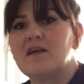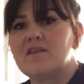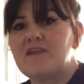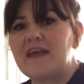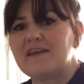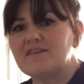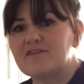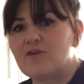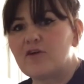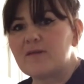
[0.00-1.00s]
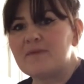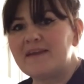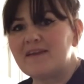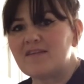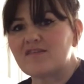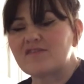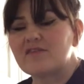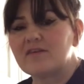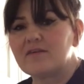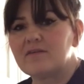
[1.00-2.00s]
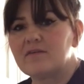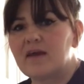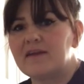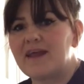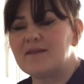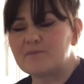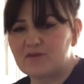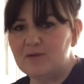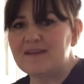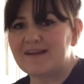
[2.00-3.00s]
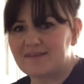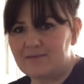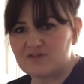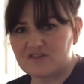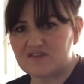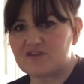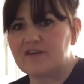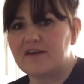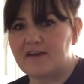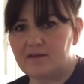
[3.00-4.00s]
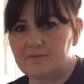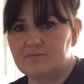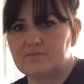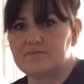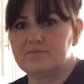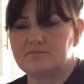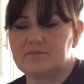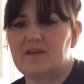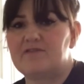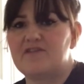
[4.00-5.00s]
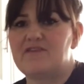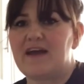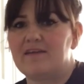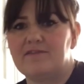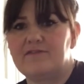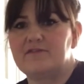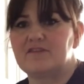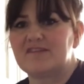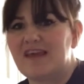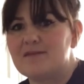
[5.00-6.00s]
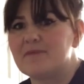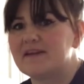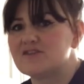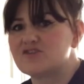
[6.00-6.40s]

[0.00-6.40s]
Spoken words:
30 to 40 minutes, and in between that time just stirring it every 5 to 10 minutes,